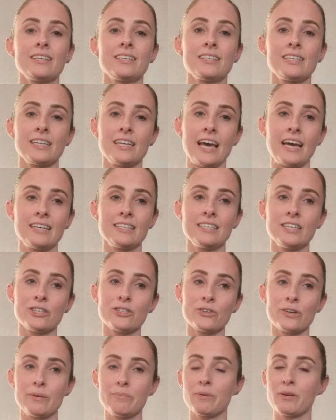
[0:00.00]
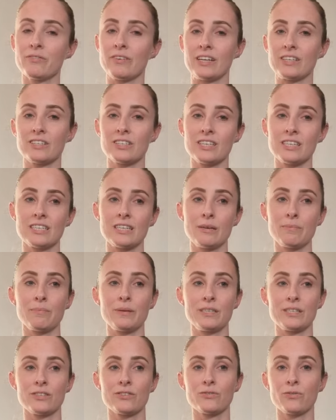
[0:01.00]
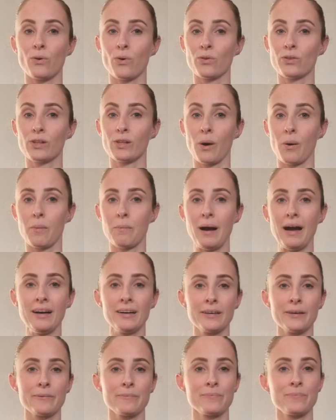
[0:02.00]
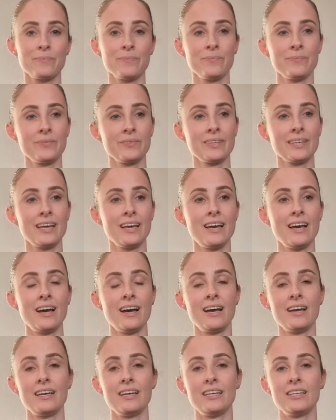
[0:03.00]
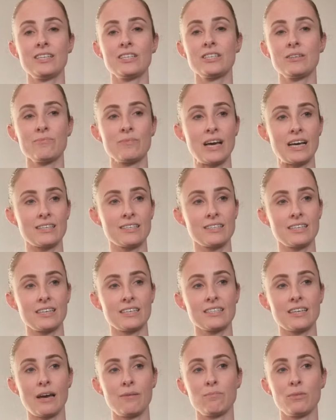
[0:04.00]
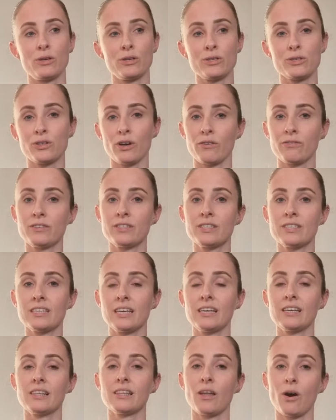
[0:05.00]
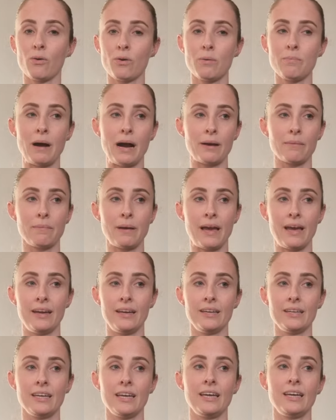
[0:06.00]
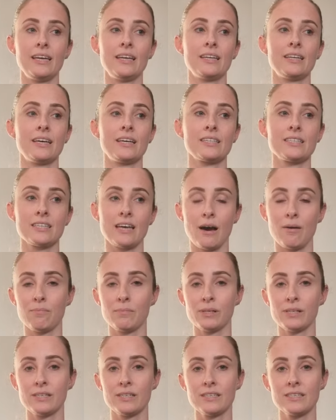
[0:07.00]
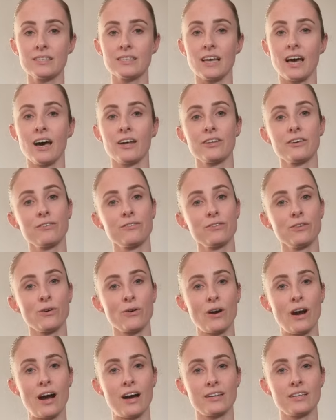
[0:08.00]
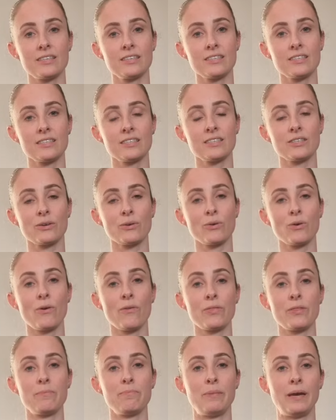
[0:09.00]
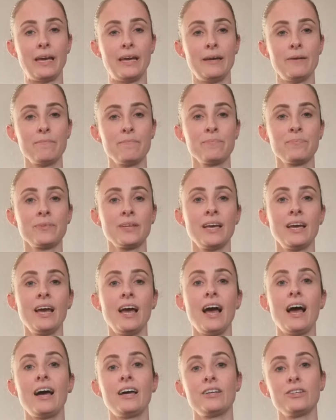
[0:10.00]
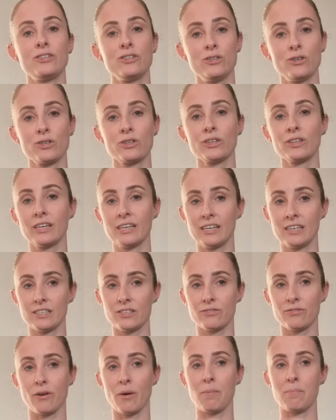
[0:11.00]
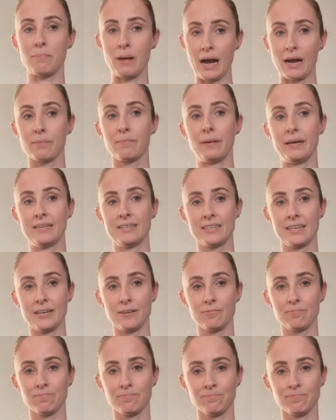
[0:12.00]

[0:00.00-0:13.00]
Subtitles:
Today's injury prevention tip is for the lower back. In gymnastics, I most often see lower back pain in tumblers, other floor artists, or on the beam, and usually it's from back bending.